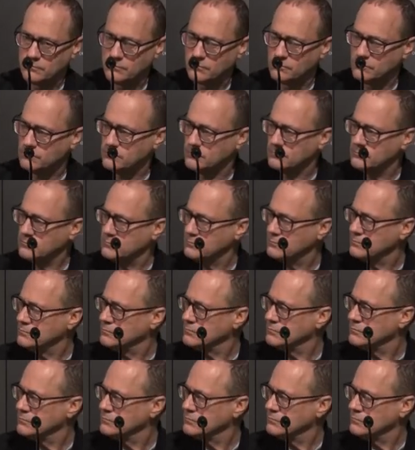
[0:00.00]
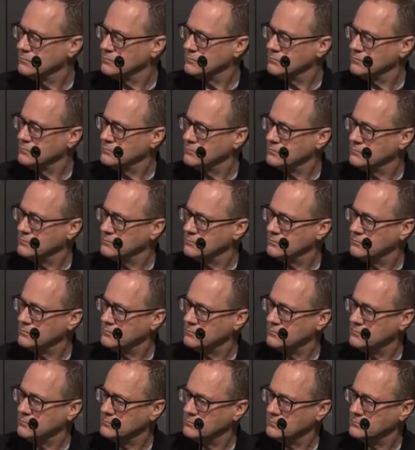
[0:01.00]

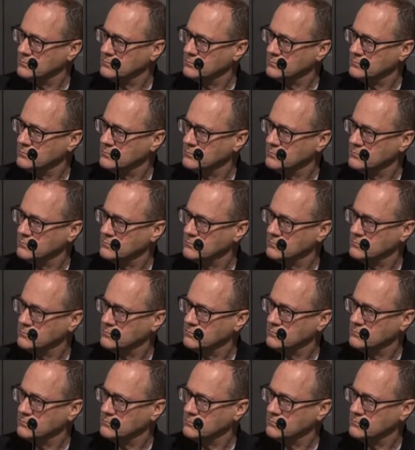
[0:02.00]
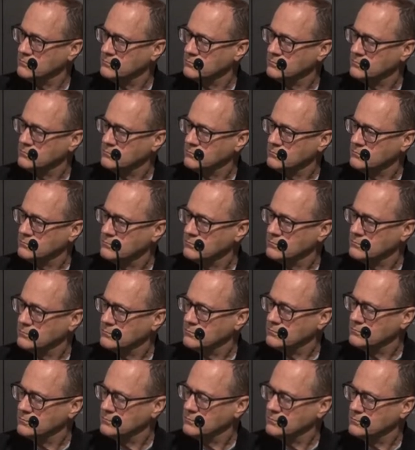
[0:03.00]

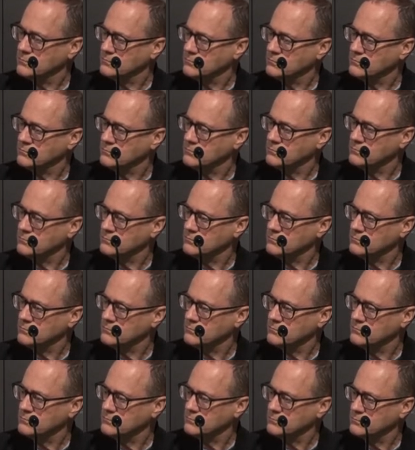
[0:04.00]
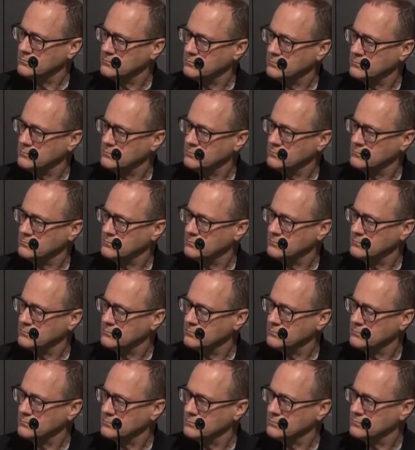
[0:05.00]

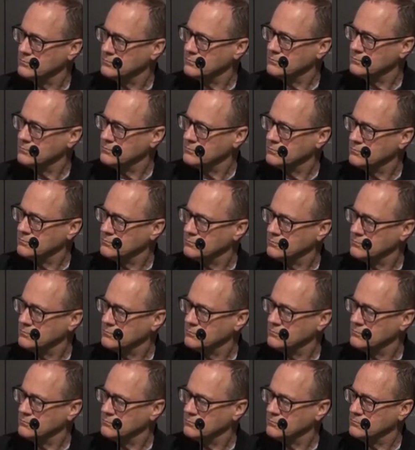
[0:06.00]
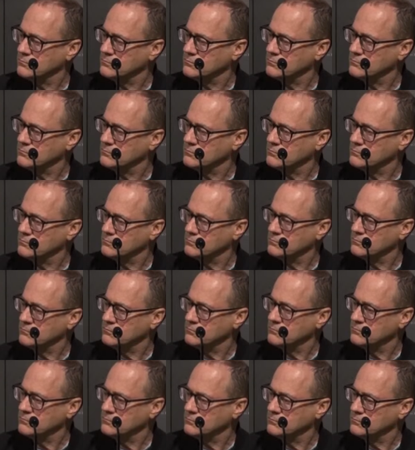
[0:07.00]
[no speech]